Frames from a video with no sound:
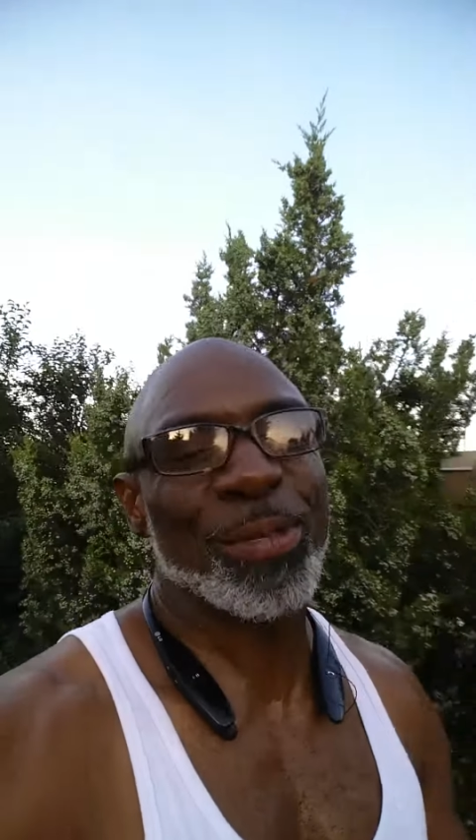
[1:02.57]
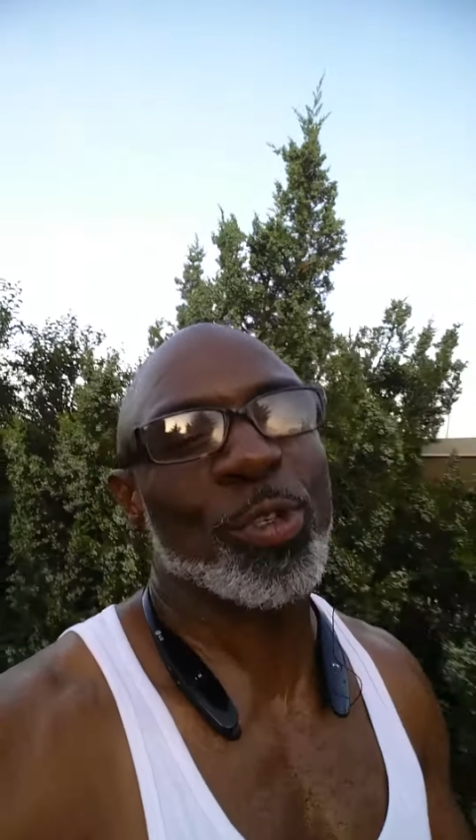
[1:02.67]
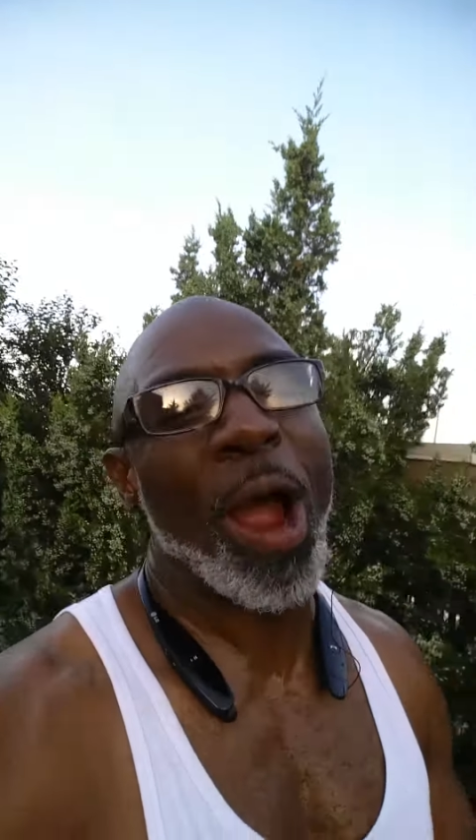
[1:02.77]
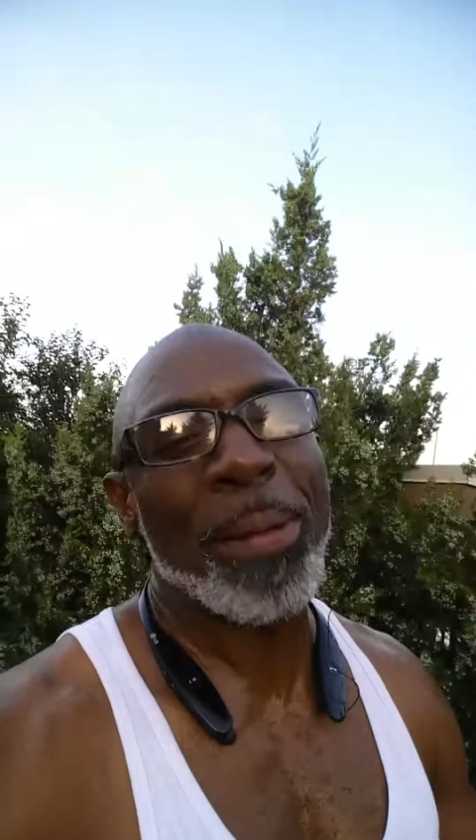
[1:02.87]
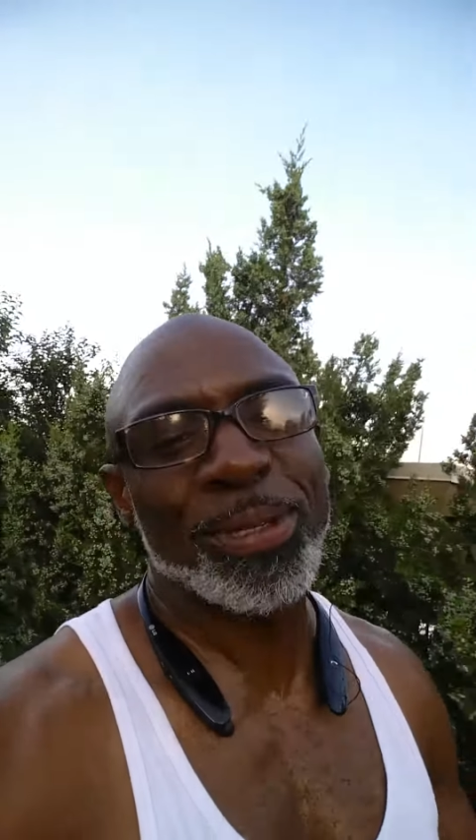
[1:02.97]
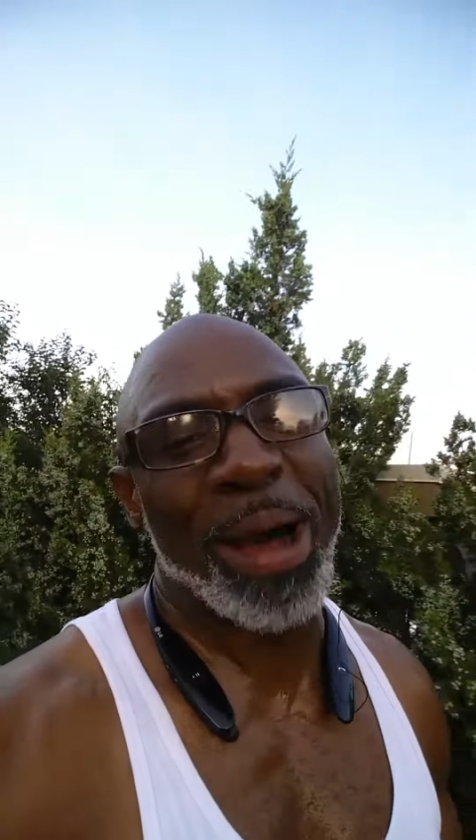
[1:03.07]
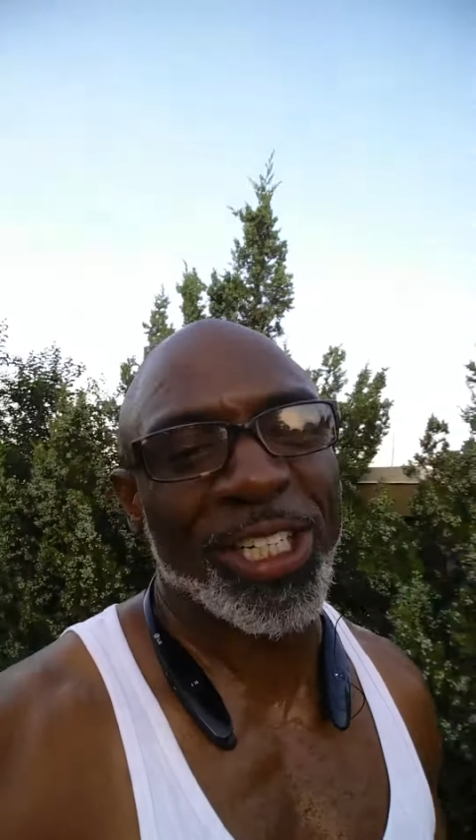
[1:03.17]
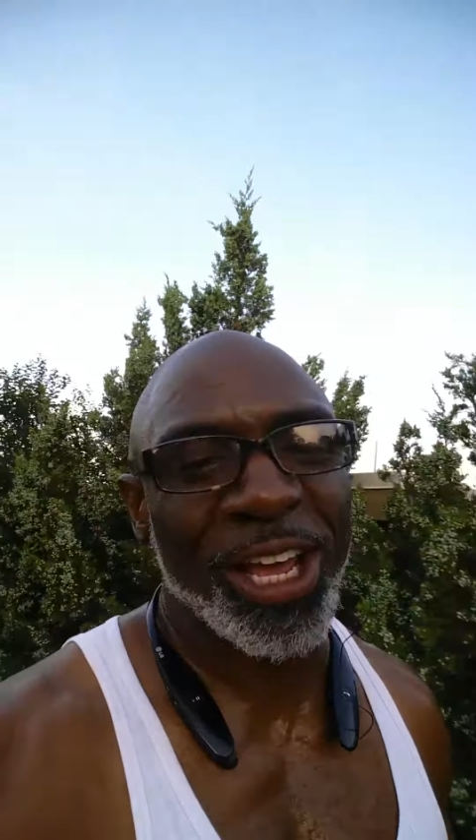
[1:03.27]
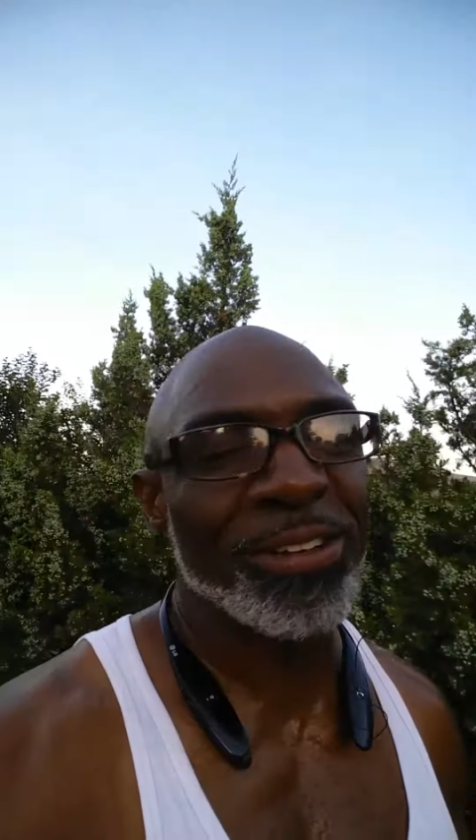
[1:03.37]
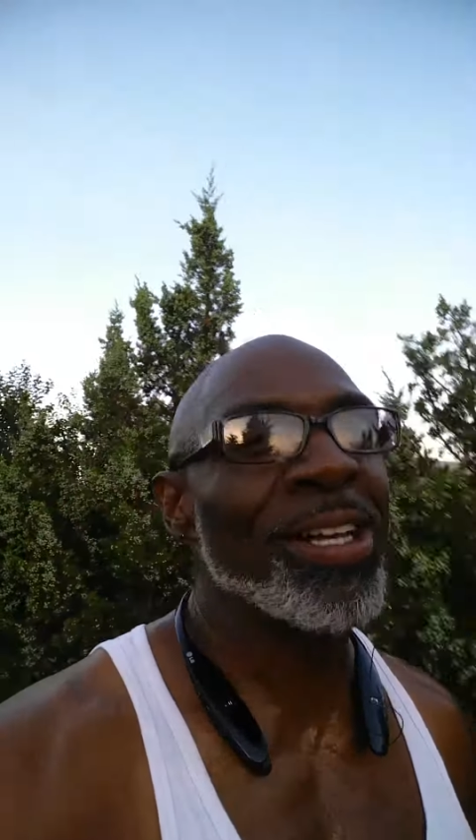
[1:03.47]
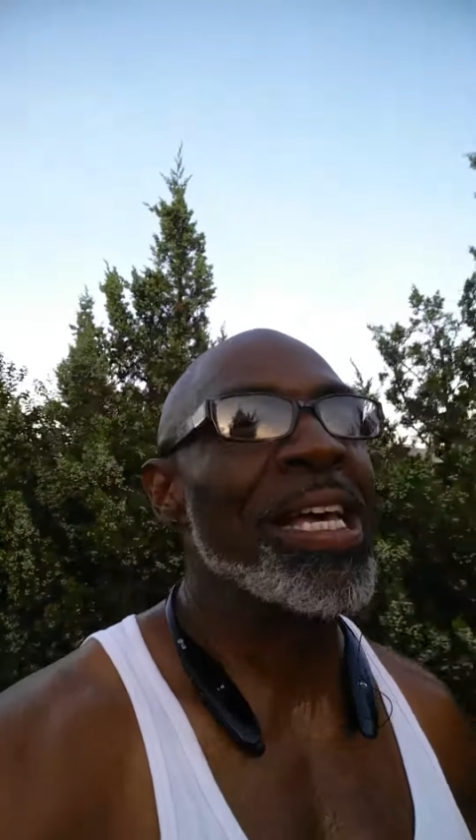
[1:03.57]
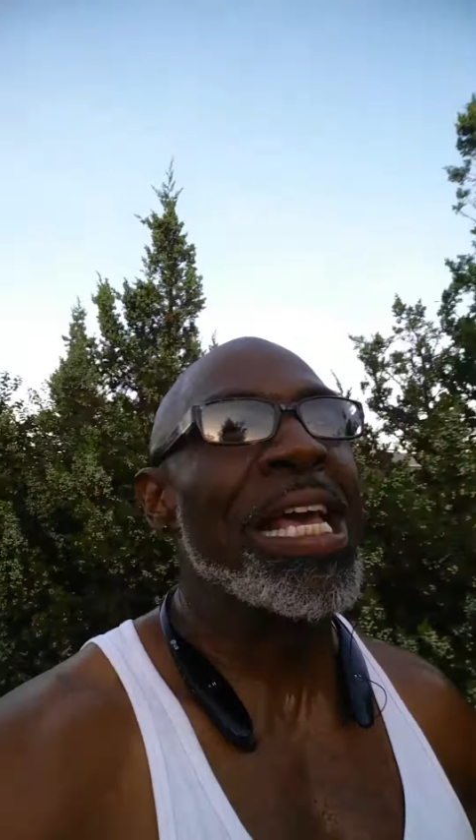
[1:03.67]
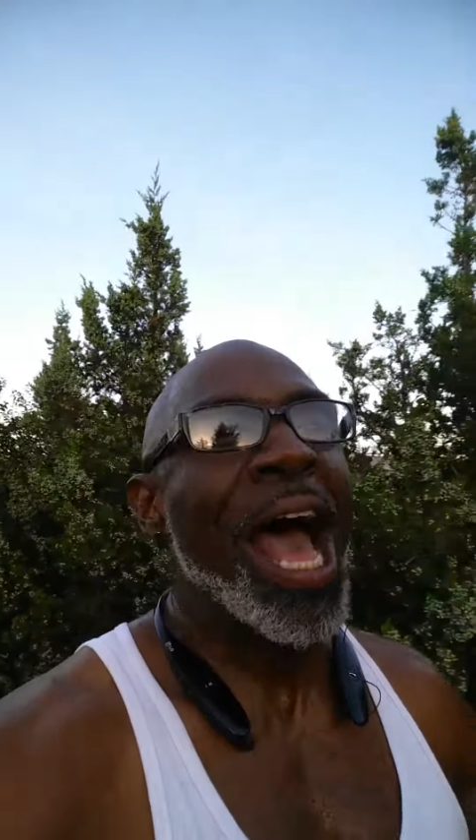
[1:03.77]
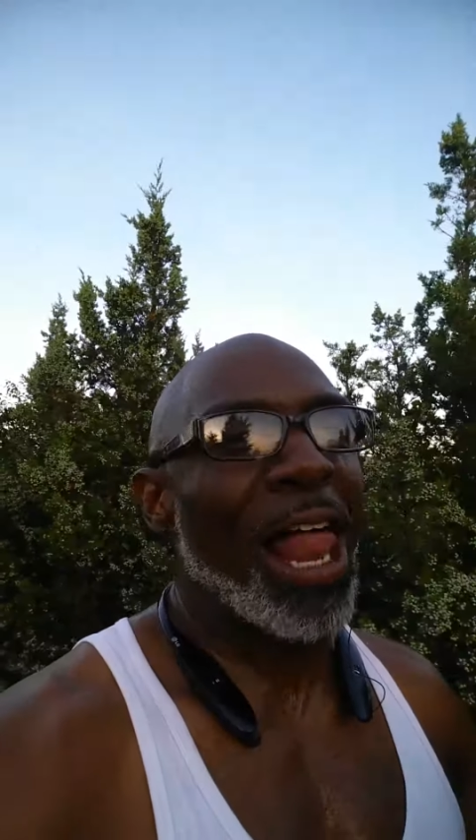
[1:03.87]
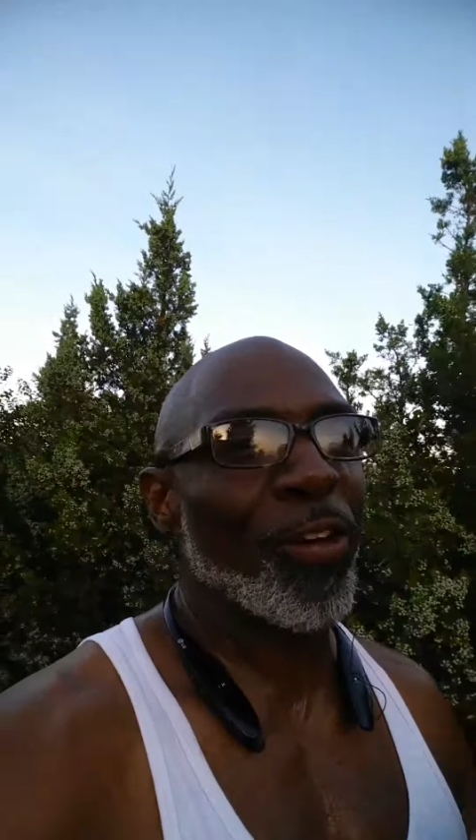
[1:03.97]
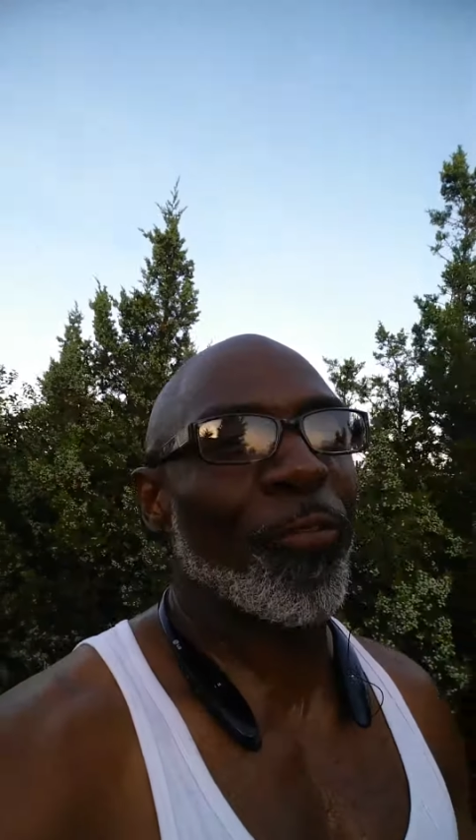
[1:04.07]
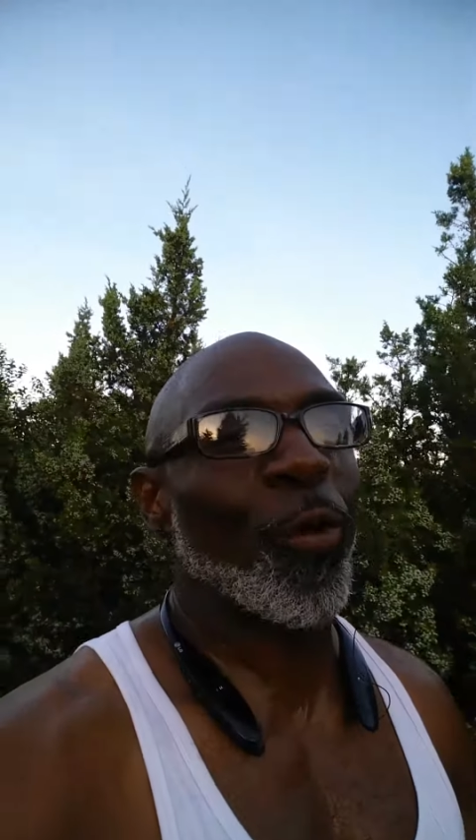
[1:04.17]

subscribe to my channel. I look